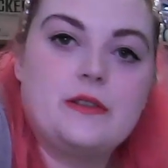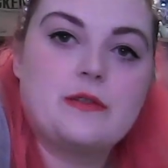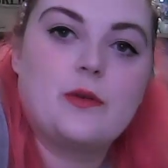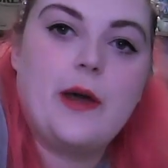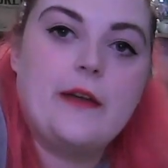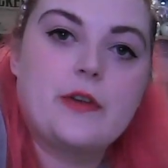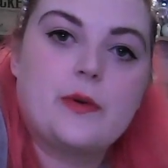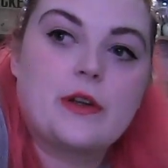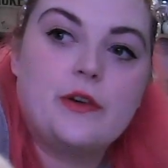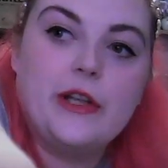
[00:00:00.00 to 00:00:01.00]
or whatever you want
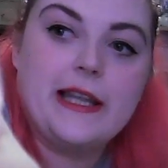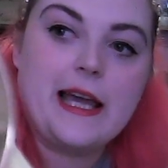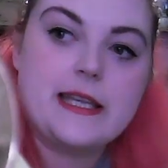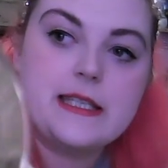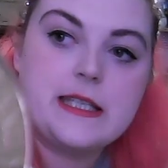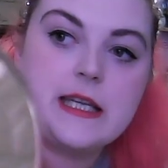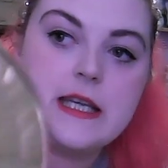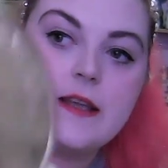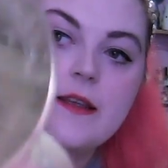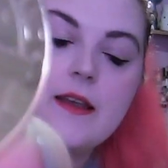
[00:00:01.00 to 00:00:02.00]
to call it, Land.
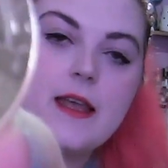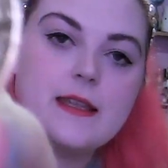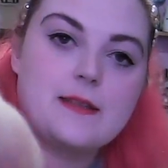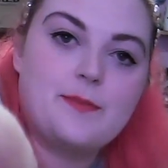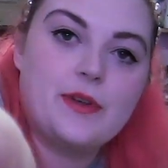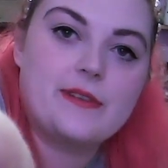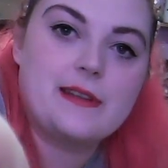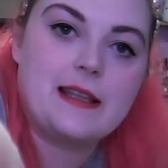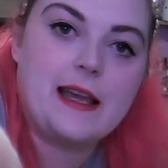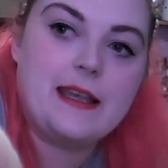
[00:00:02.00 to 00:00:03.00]
And it's Buzz
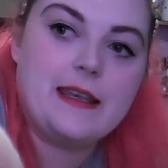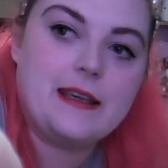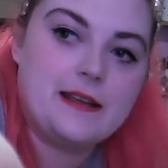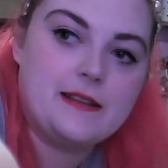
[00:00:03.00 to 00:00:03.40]
Lightyear.